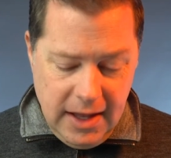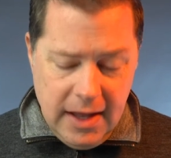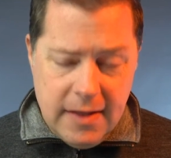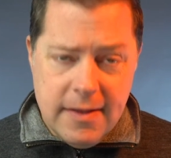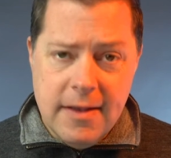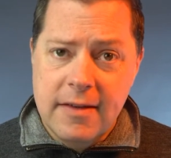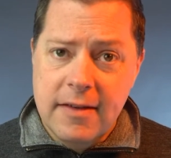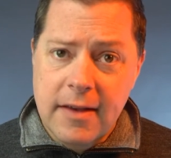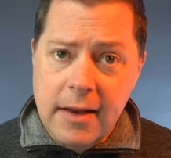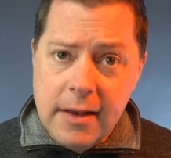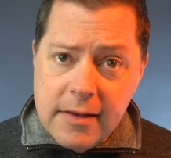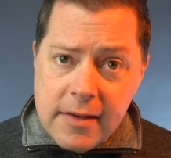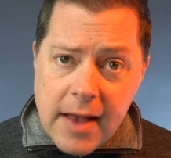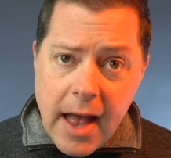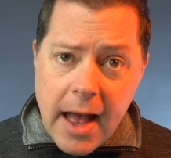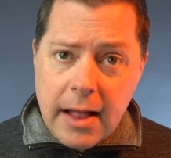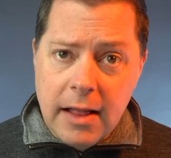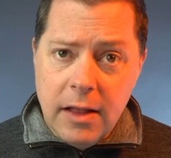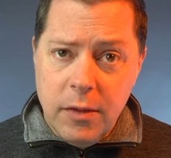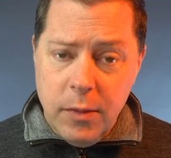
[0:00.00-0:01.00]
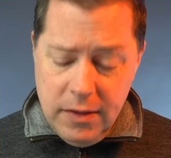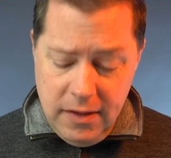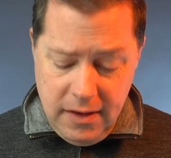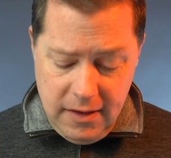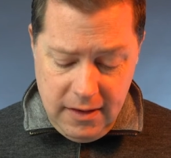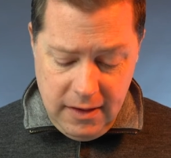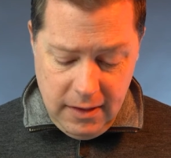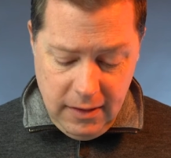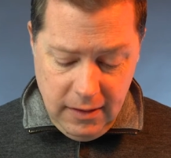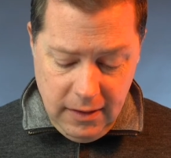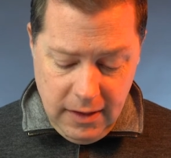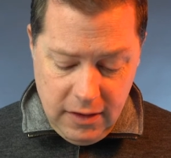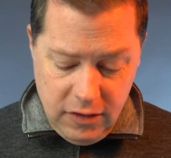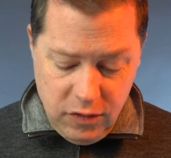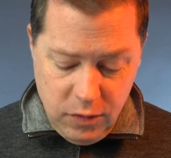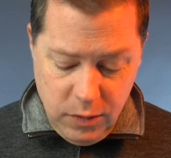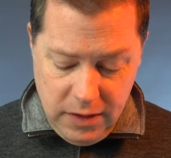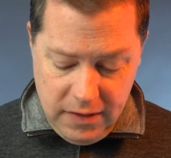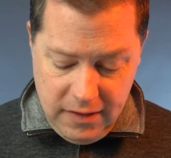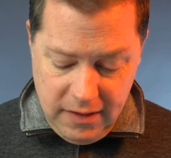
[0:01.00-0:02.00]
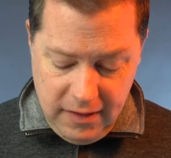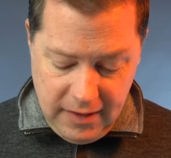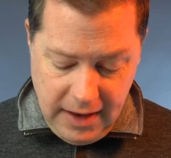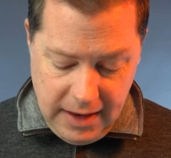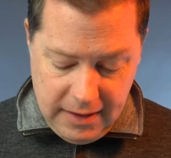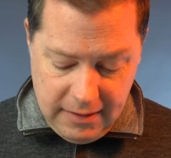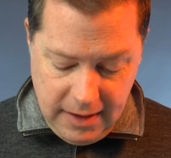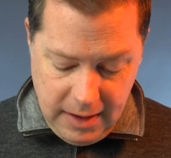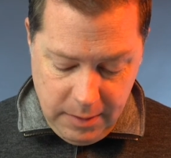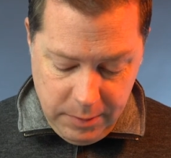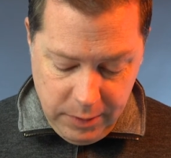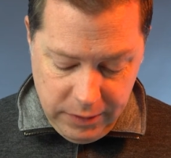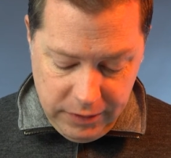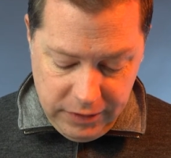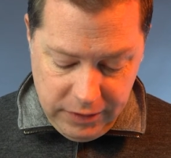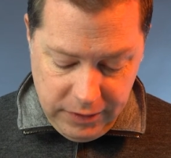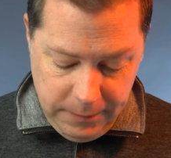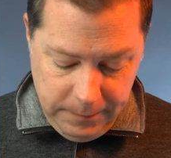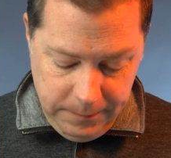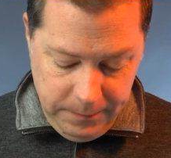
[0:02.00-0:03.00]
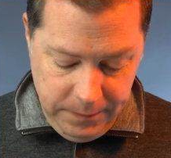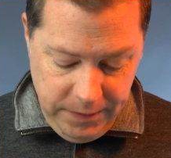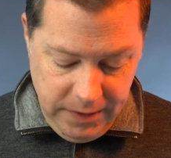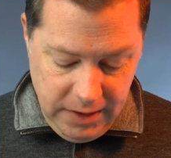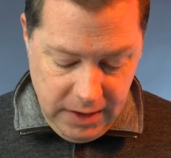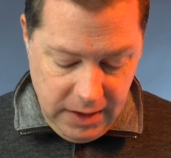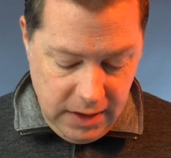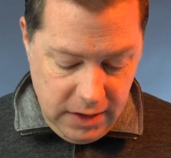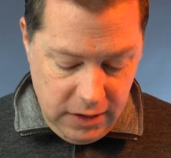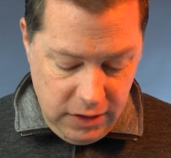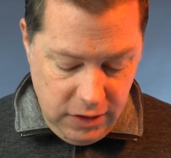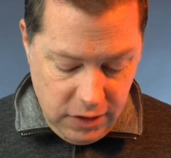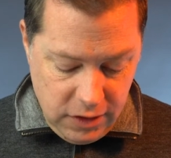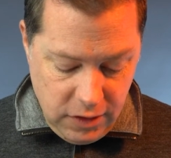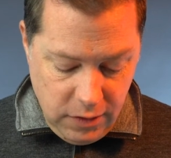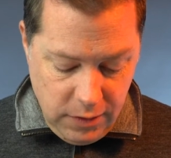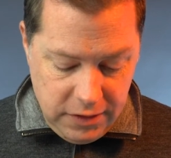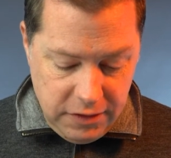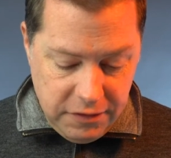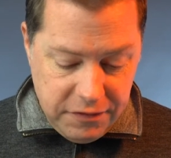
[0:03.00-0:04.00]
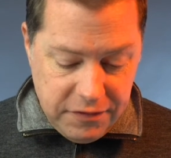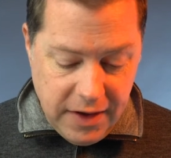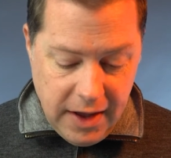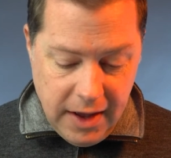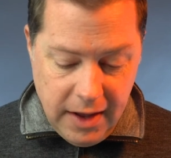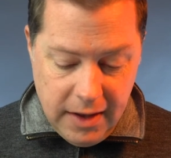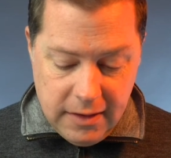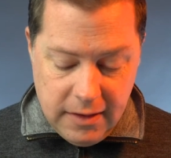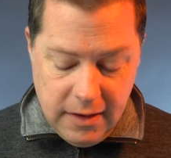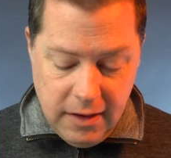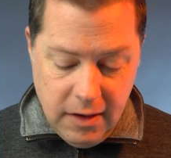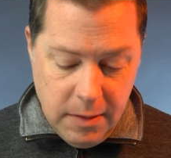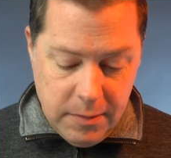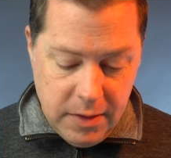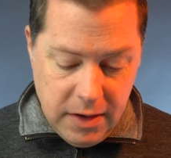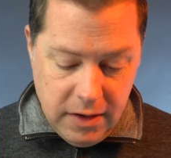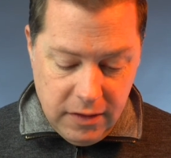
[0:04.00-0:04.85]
And this is exactly what the deal is with design tables. You're going to find, here I'm going